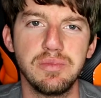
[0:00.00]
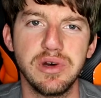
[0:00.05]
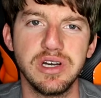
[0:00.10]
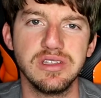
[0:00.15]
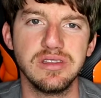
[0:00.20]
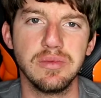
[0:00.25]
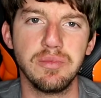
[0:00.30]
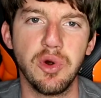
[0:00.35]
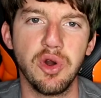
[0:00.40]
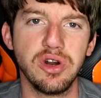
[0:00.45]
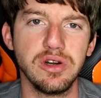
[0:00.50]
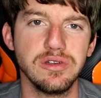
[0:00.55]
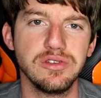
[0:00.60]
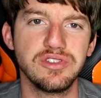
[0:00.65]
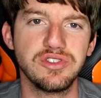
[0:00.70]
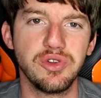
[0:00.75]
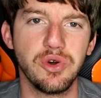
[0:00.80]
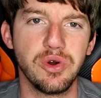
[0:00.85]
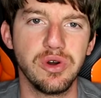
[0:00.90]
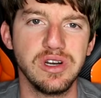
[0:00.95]
but the moral of
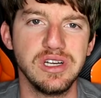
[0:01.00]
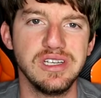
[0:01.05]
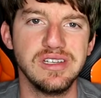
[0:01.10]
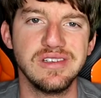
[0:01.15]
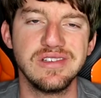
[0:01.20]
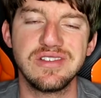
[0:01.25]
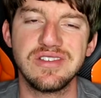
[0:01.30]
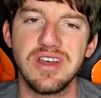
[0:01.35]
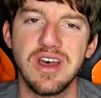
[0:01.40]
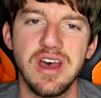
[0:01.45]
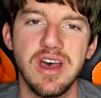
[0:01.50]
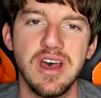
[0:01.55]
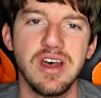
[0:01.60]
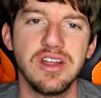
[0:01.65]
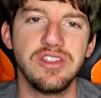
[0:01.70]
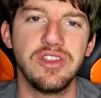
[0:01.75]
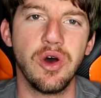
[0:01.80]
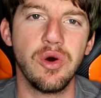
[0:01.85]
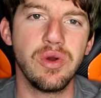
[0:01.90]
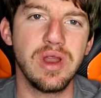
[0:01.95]
the story is
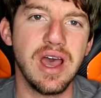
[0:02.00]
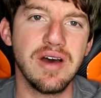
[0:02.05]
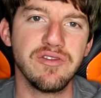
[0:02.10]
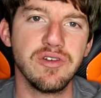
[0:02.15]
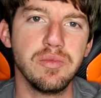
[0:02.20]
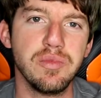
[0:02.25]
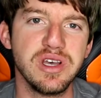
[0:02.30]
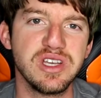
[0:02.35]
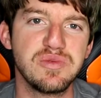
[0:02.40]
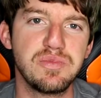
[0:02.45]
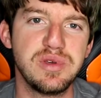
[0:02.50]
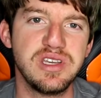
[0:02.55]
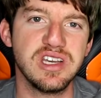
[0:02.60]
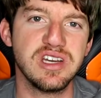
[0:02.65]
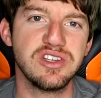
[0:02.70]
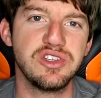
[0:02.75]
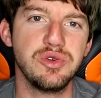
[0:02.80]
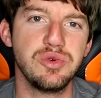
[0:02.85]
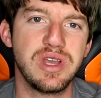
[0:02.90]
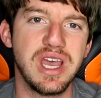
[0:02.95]
don't ever mix
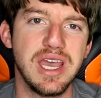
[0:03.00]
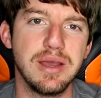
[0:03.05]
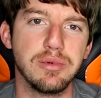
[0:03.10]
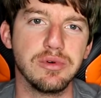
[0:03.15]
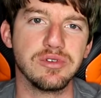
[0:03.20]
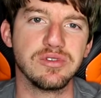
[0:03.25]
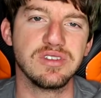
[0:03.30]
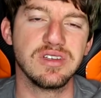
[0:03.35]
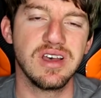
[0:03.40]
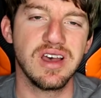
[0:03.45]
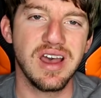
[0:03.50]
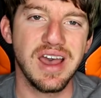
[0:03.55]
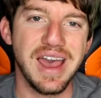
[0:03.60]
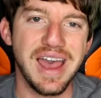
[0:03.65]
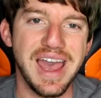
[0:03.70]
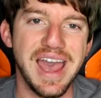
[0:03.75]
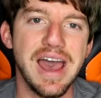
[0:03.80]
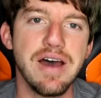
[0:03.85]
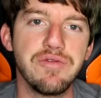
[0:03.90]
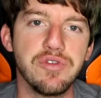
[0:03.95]
PSU cables,
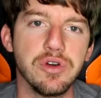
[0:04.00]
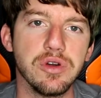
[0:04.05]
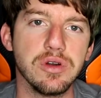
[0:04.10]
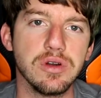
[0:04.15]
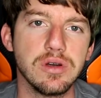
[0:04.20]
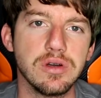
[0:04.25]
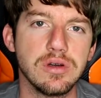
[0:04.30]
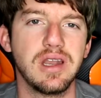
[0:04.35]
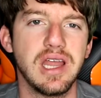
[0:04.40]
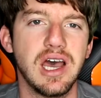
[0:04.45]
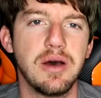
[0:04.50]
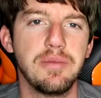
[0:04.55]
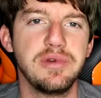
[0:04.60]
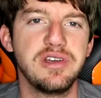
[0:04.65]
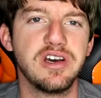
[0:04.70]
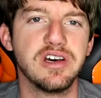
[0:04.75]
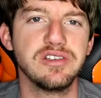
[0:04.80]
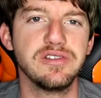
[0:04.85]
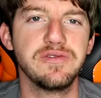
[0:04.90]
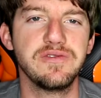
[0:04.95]
ever. Now
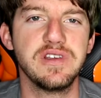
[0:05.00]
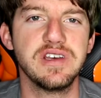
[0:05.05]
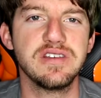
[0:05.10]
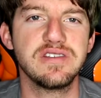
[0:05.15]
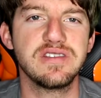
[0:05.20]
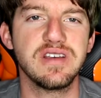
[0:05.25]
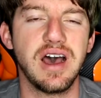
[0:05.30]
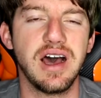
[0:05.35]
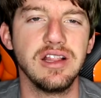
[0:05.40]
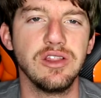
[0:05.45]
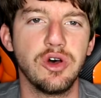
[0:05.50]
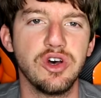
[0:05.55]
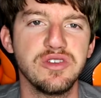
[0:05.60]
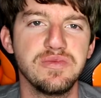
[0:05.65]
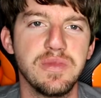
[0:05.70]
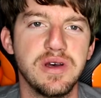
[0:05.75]
because of this, I lost